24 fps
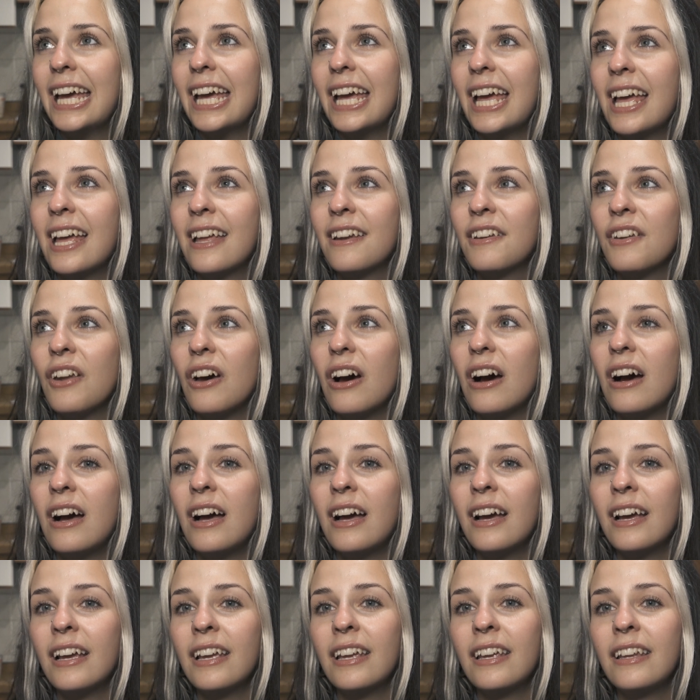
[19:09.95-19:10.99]
and
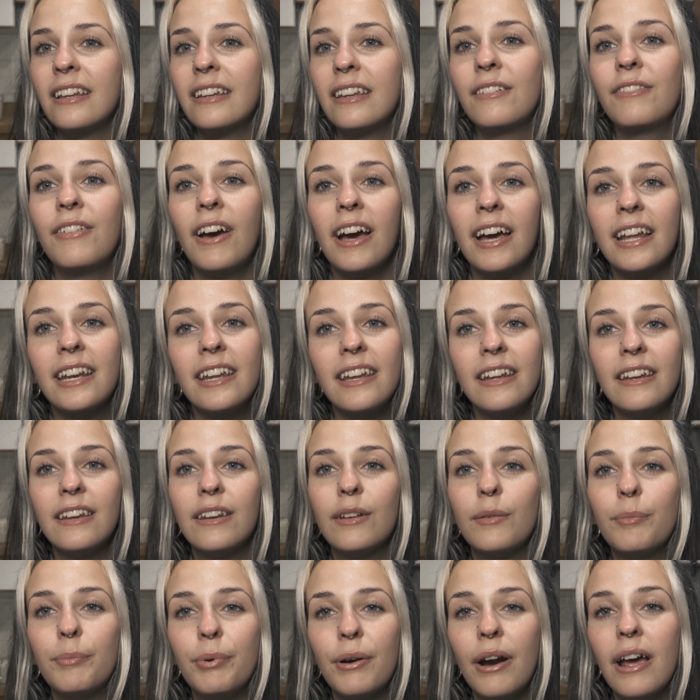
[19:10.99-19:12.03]
I divided
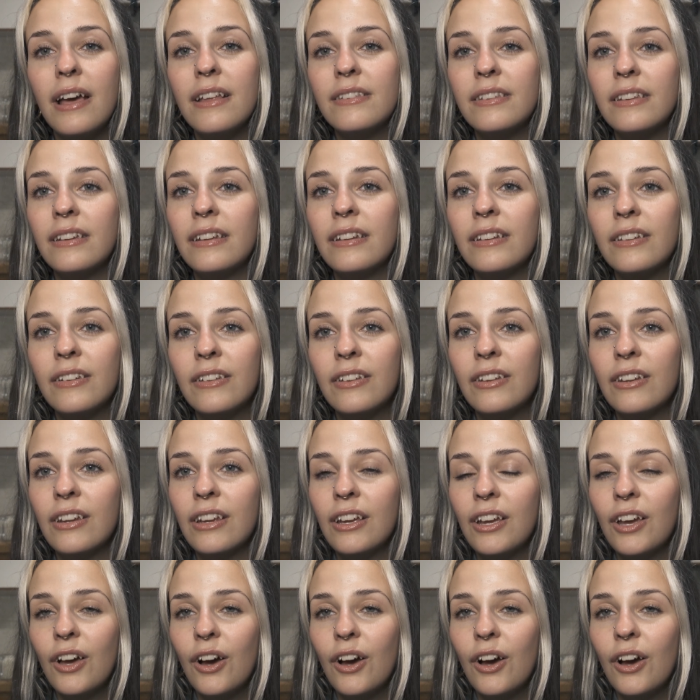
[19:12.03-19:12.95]
the present